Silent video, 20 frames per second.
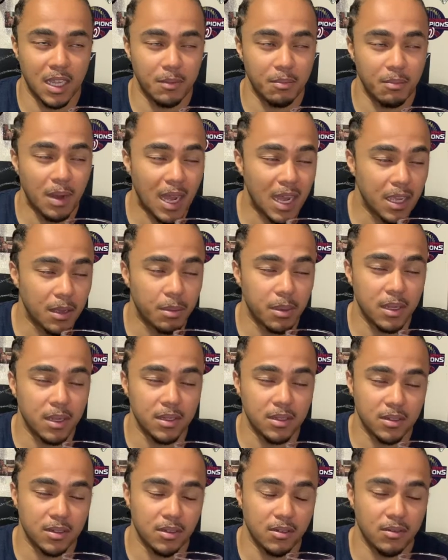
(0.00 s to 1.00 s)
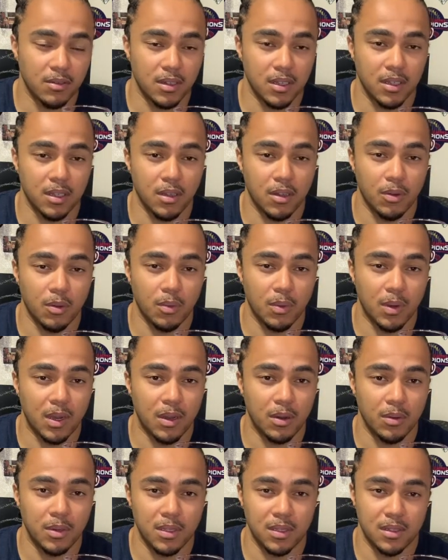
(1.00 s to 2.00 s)
in my opinion, don't really go
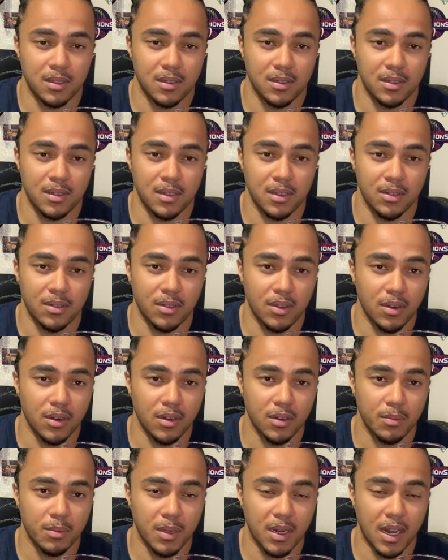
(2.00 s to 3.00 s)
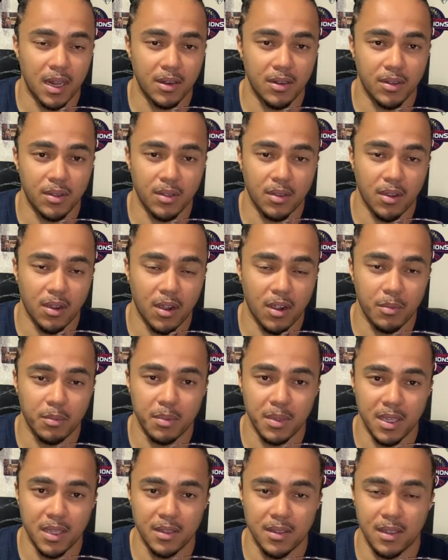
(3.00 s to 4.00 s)
well with dessert. But I know there are
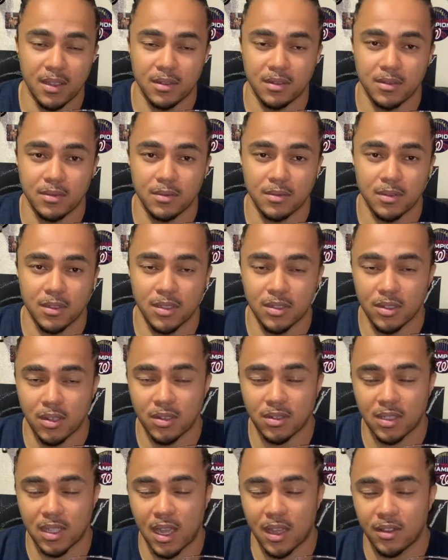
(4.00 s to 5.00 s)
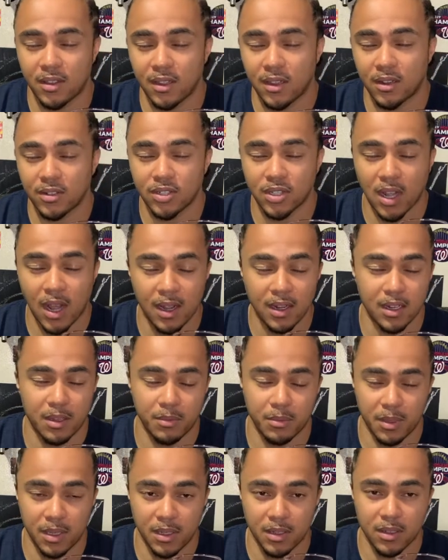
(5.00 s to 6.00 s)
beet desserts out there,
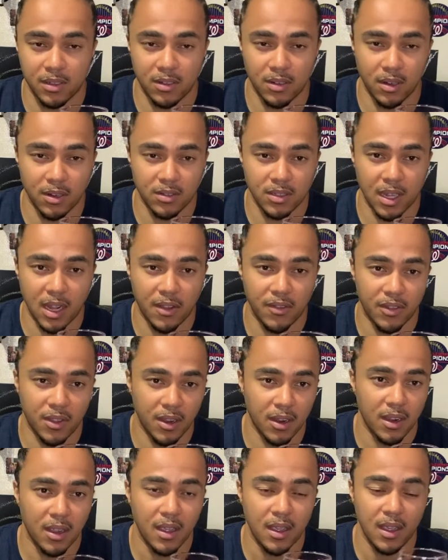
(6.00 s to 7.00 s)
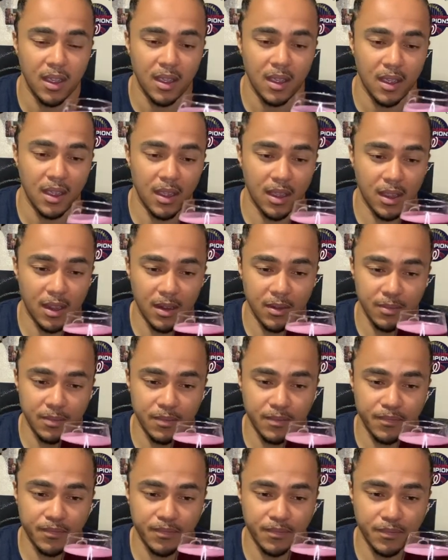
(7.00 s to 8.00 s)
chocolate beet desserts out there, and
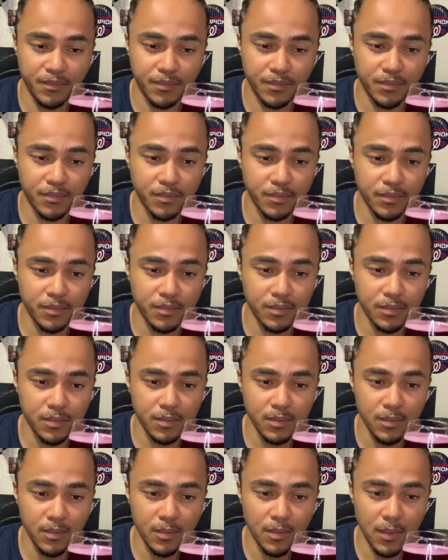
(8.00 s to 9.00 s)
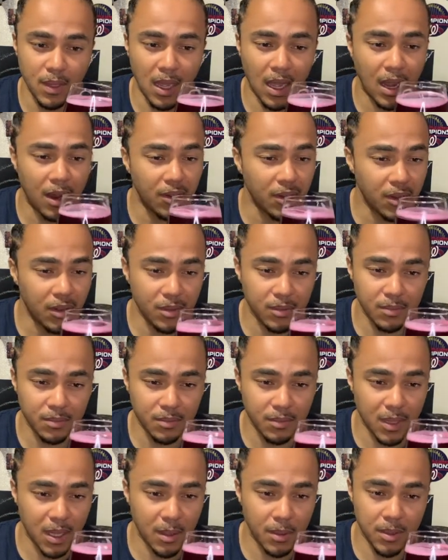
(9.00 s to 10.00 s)
I don't know.
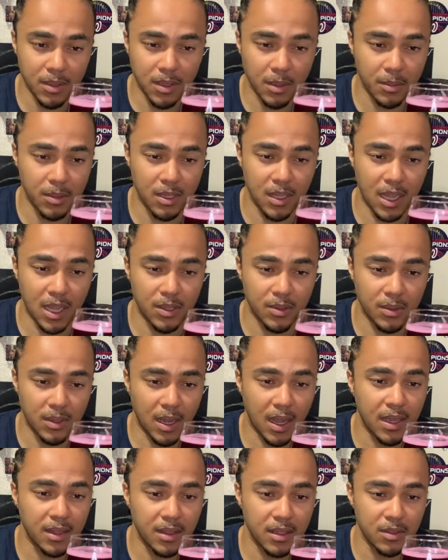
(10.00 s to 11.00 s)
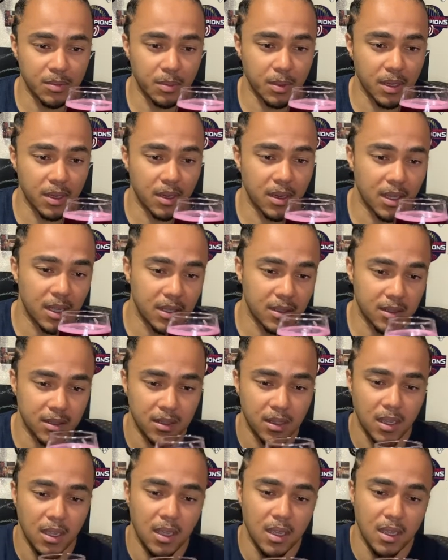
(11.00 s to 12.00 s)
Maybe some of you guys would like this beer. It's